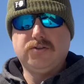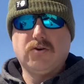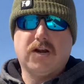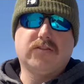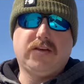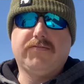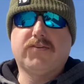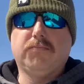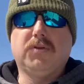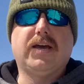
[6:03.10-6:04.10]
directly
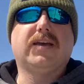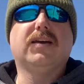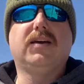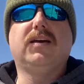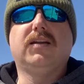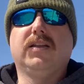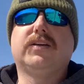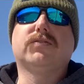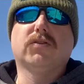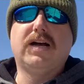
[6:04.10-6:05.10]
from like an
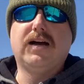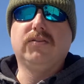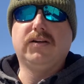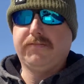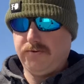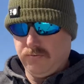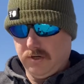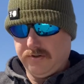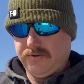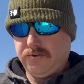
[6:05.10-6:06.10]
electrical outlet if you
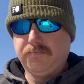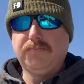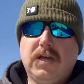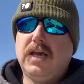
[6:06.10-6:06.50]
wanted to.